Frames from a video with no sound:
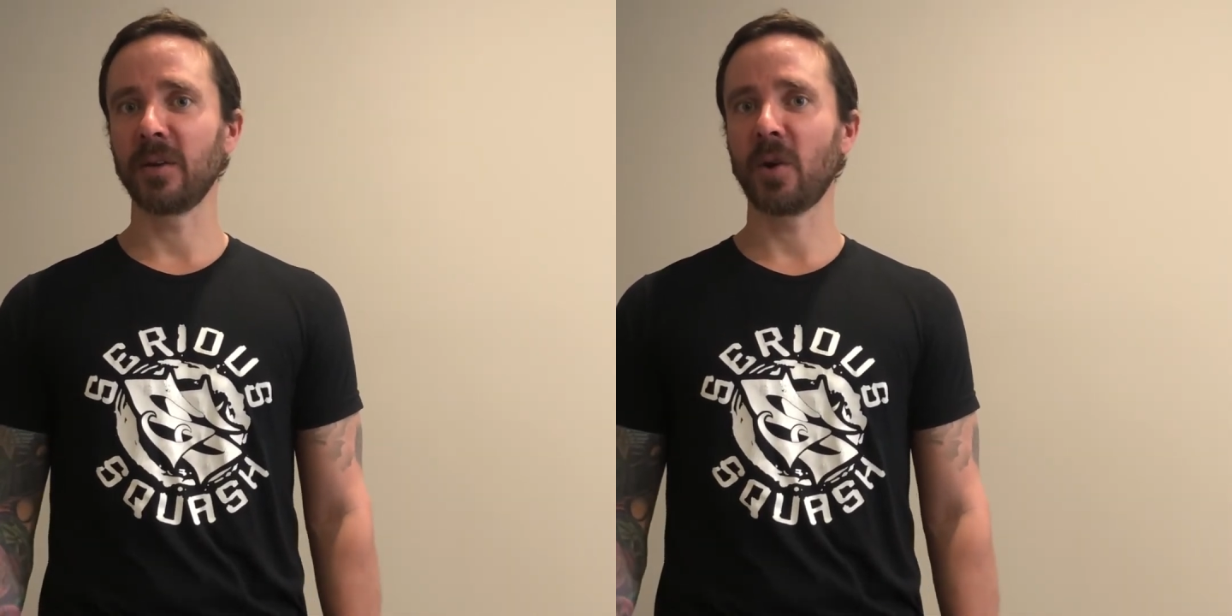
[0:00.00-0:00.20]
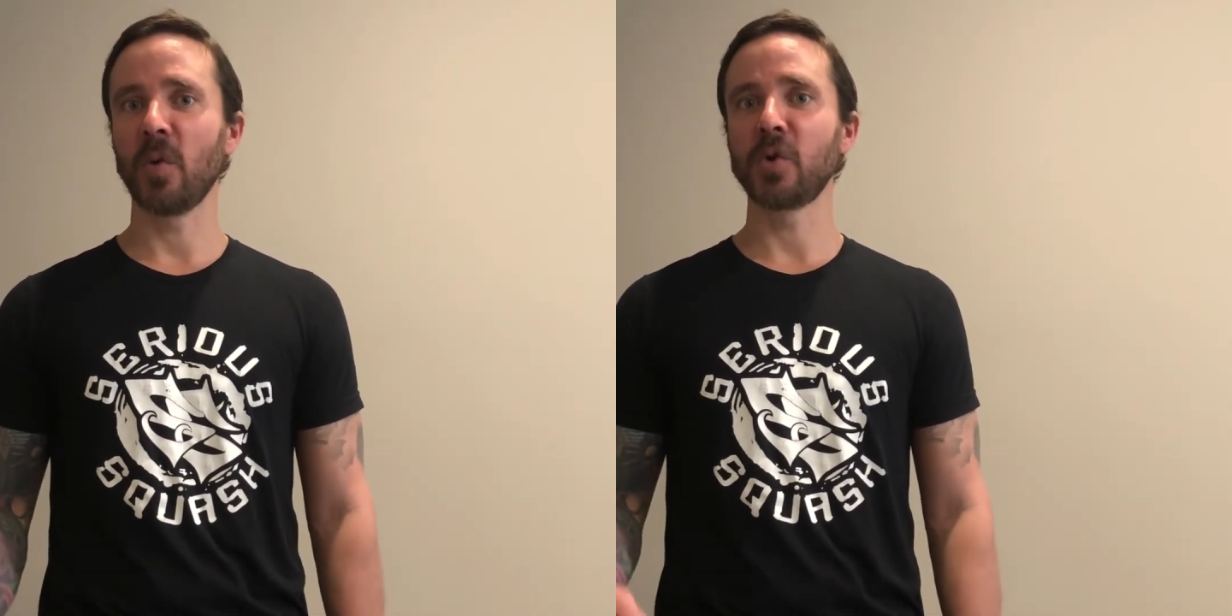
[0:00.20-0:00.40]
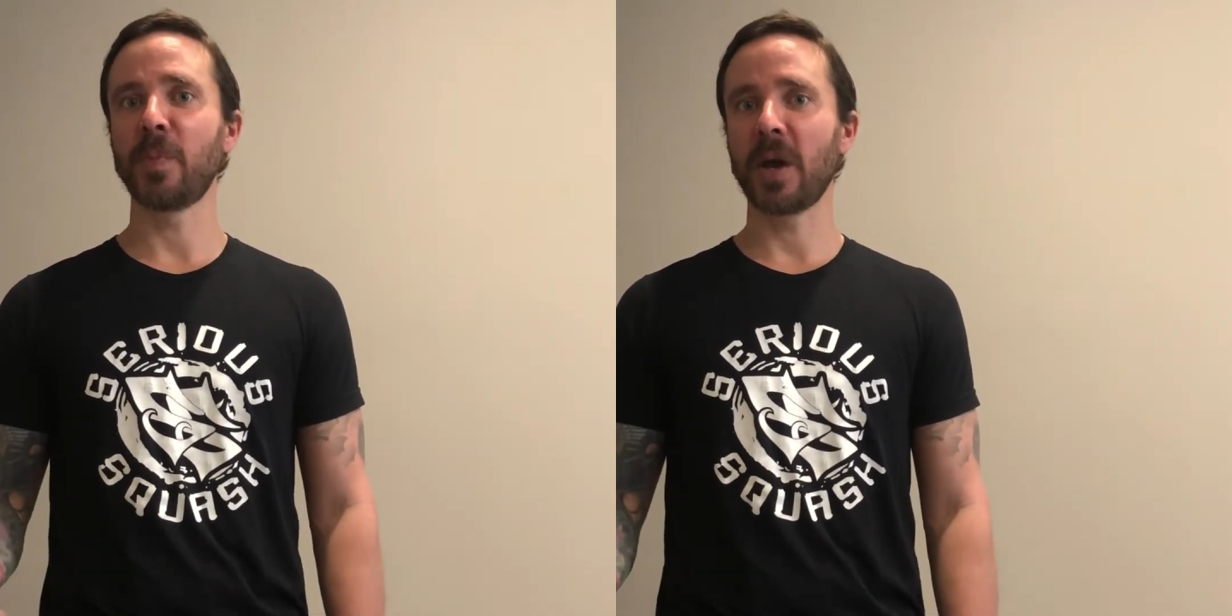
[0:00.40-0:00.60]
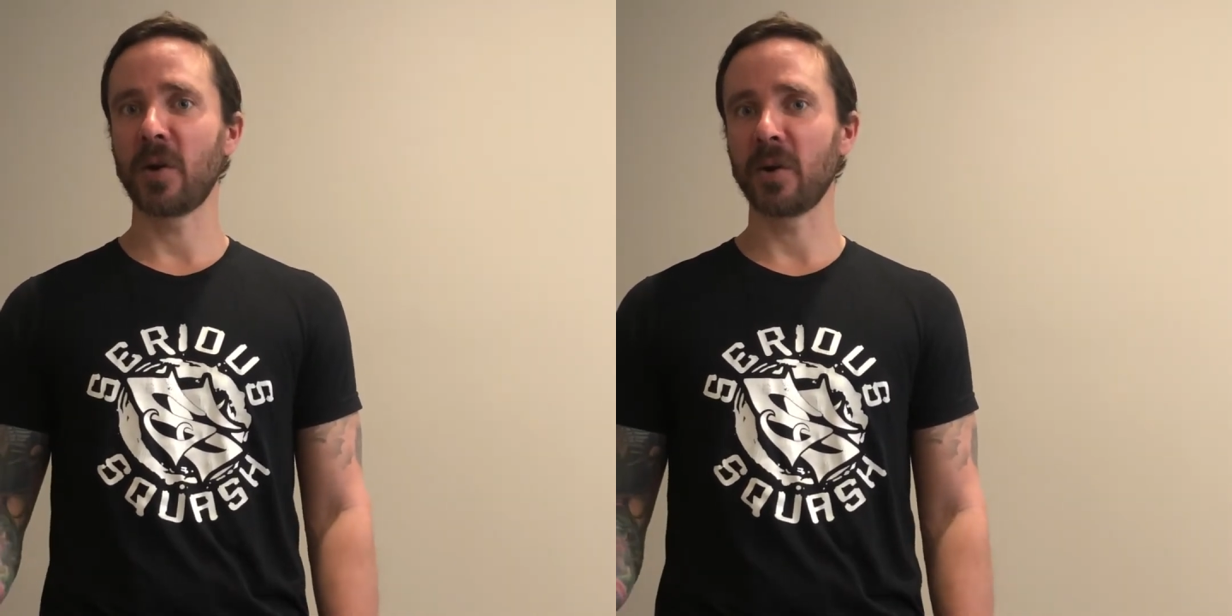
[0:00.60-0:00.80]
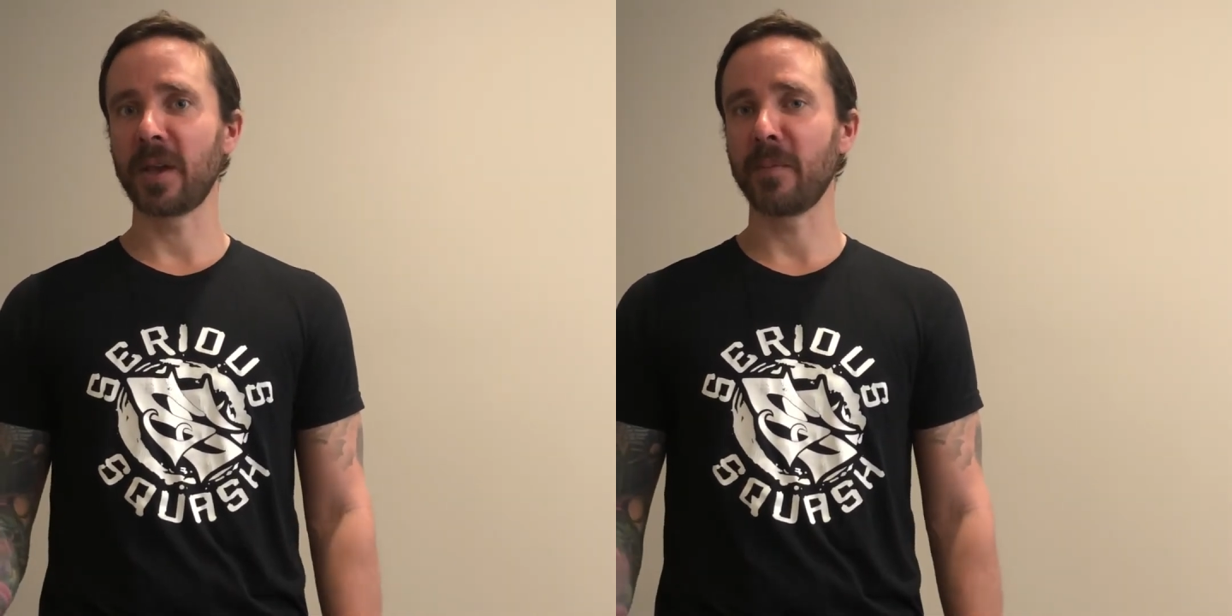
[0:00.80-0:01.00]
coach
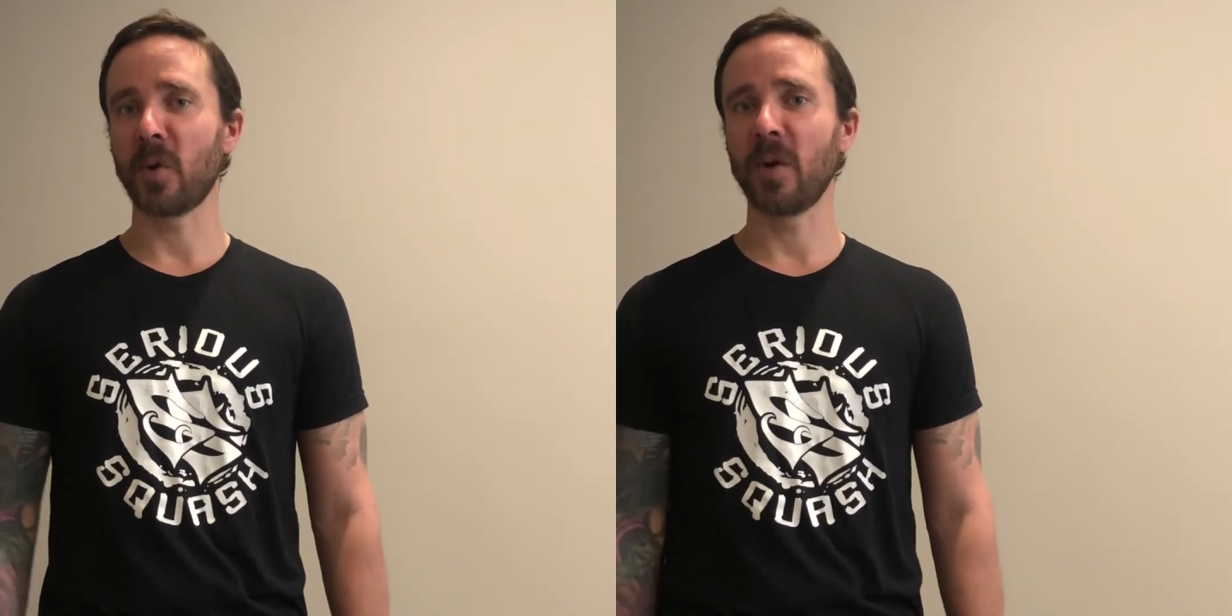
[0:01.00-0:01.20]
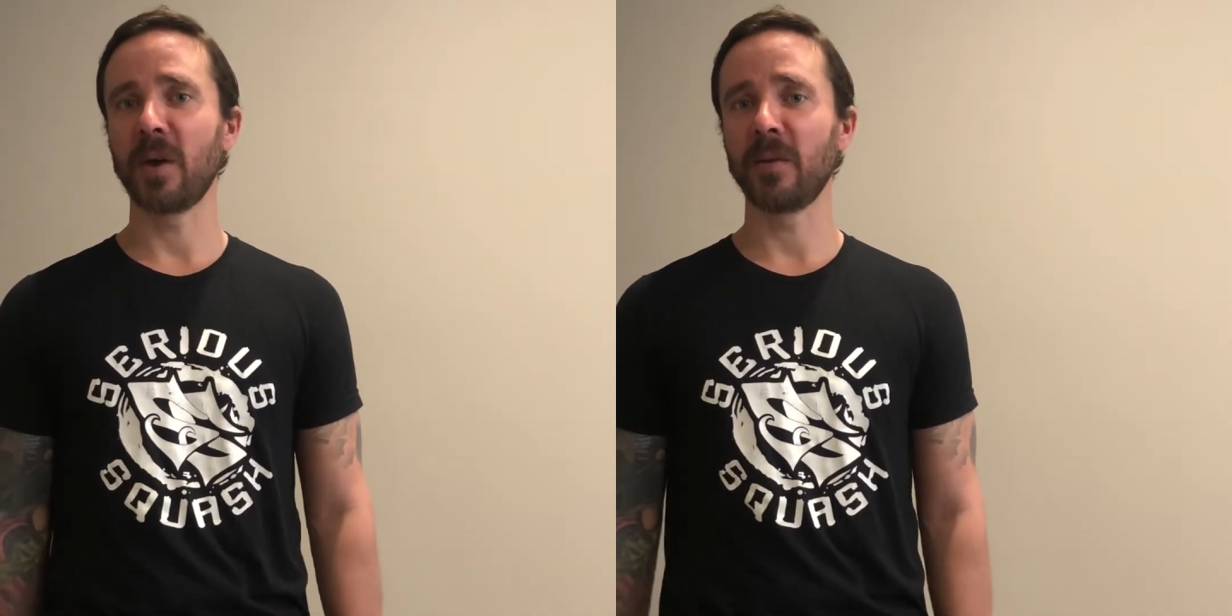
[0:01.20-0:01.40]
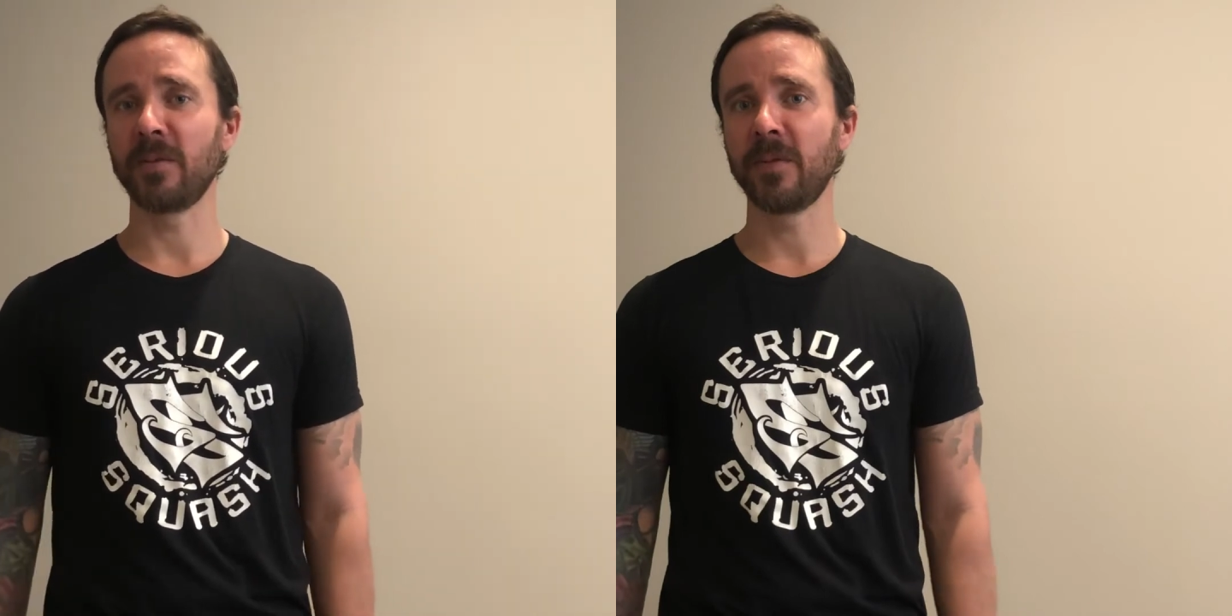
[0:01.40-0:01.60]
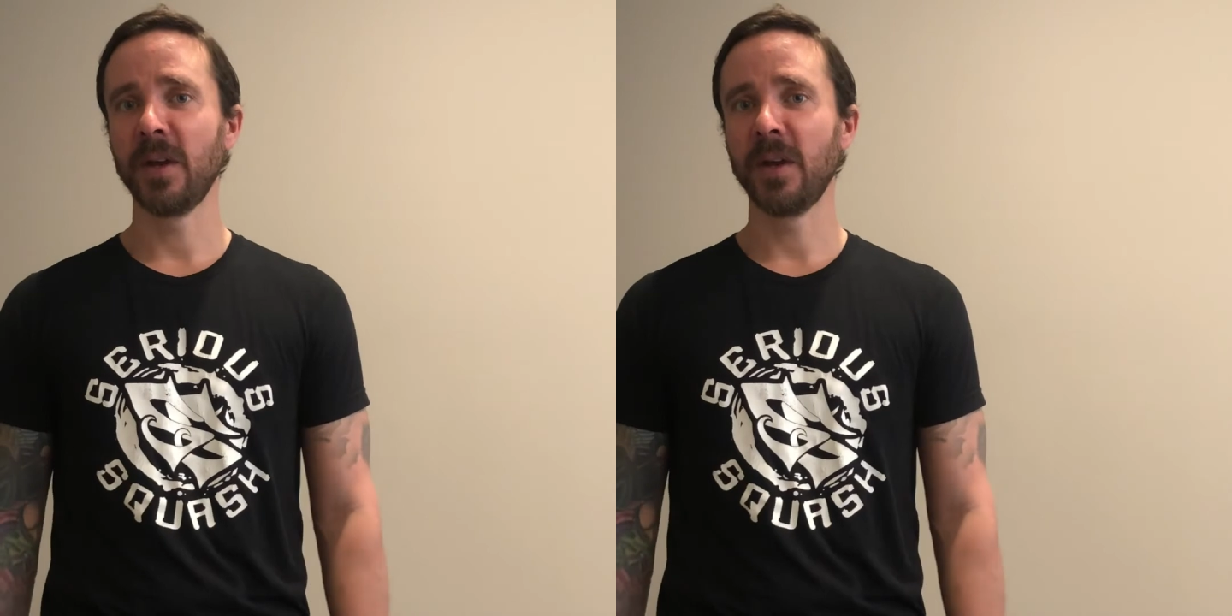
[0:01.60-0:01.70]
better, get more out of